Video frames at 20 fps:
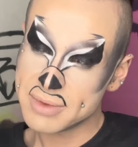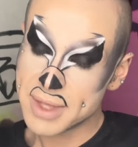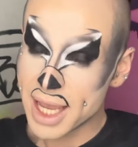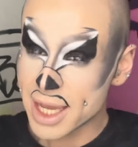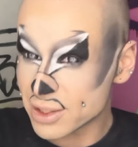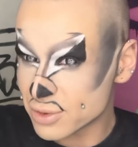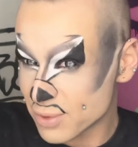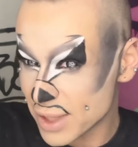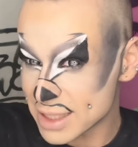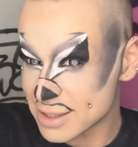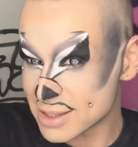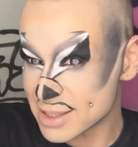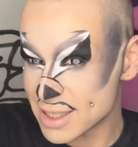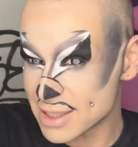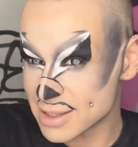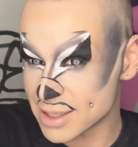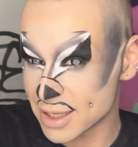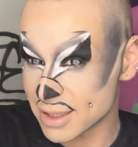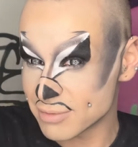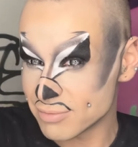And what
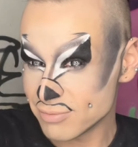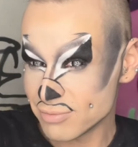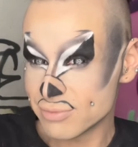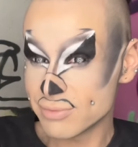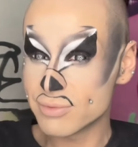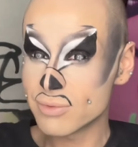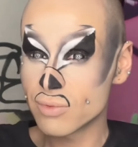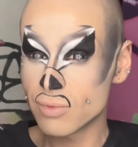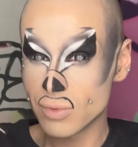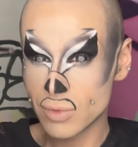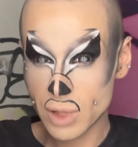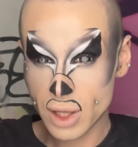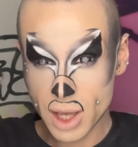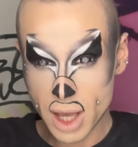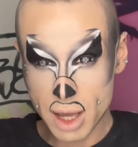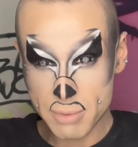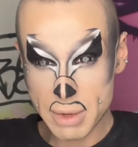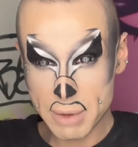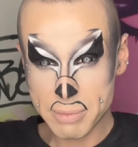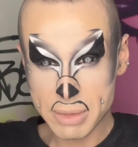season?
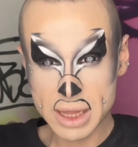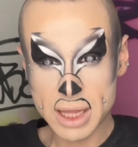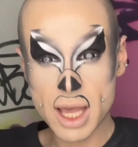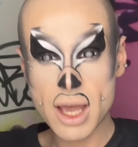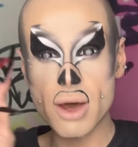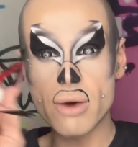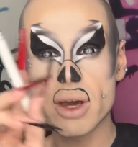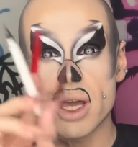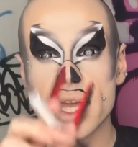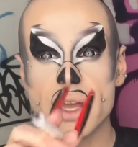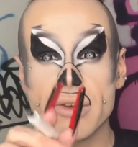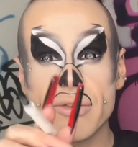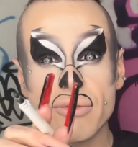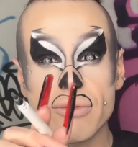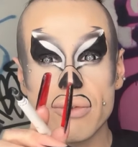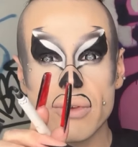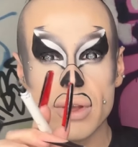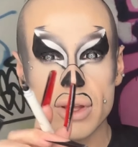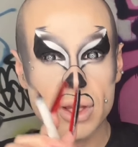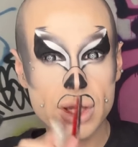Comment below
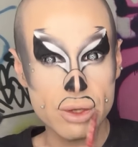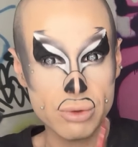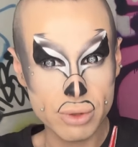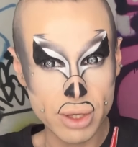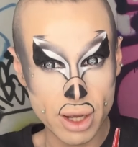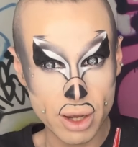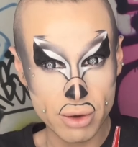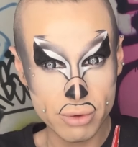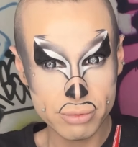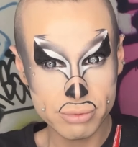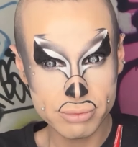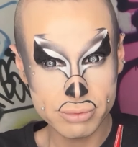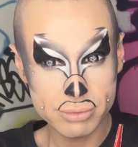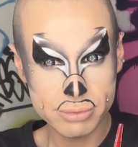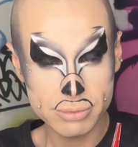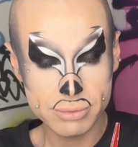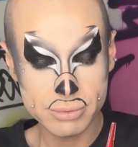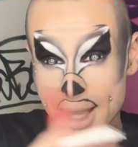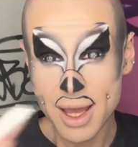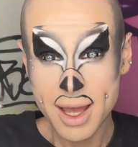if you know.
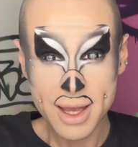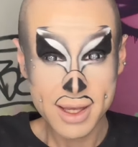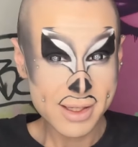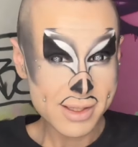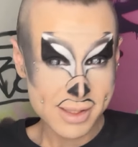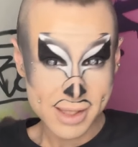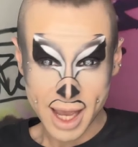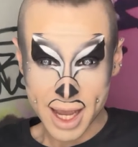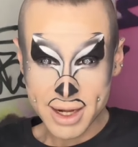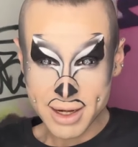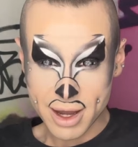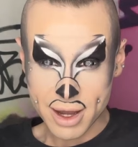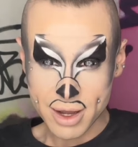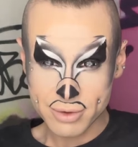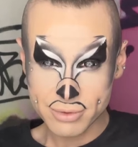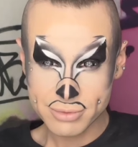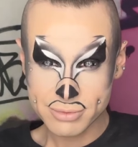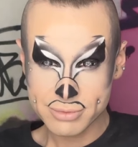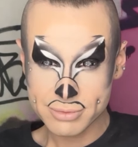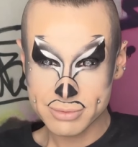Because I
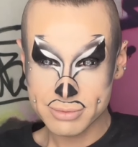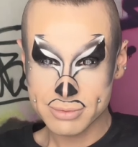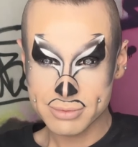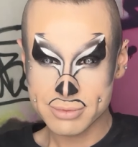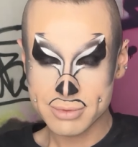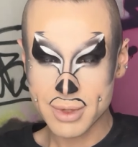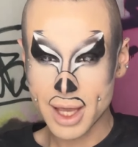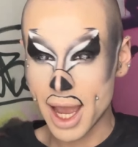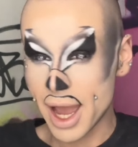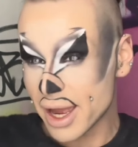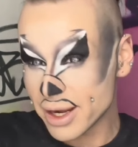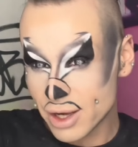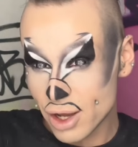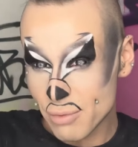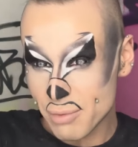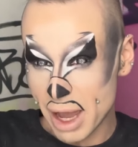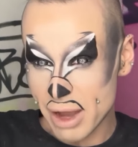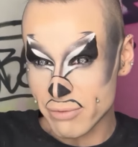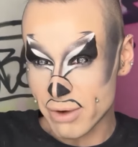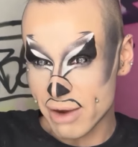know. I know
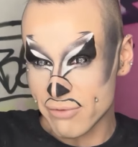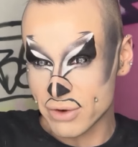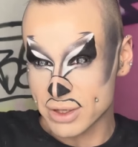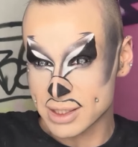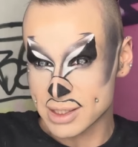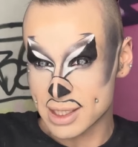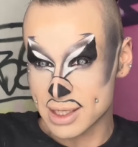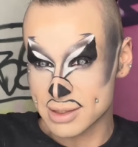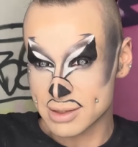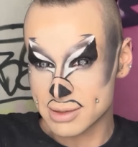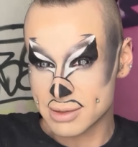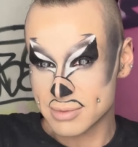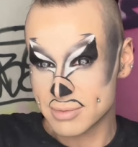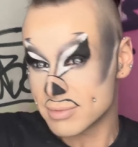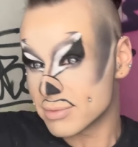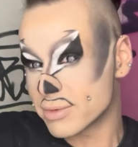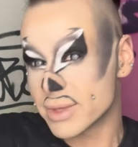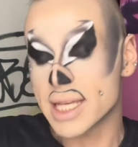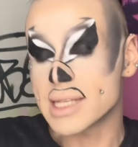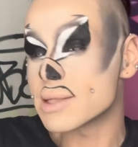my references.
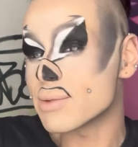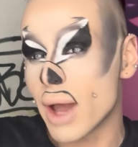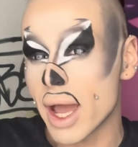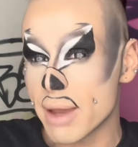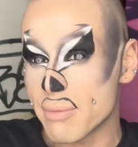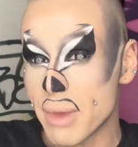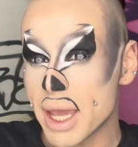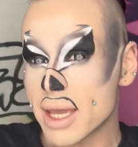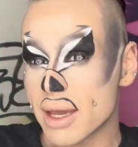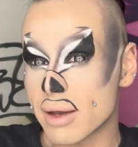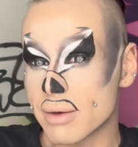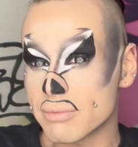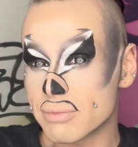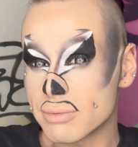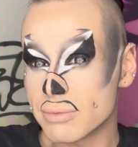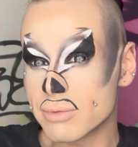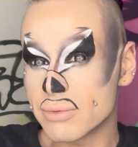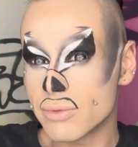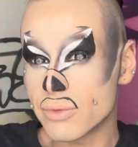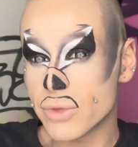That's why I make them.
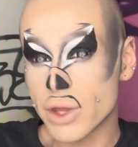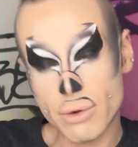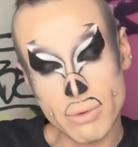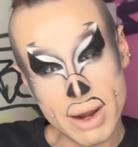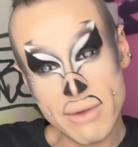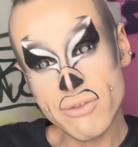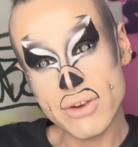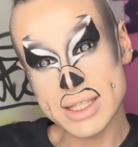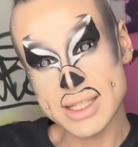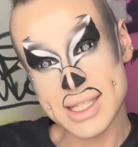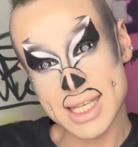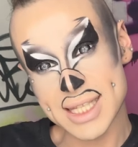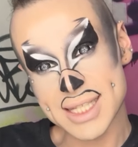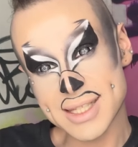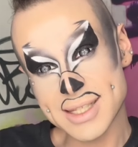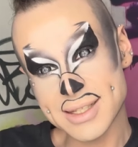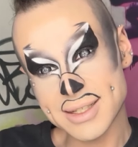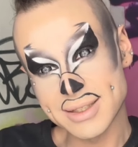They're references.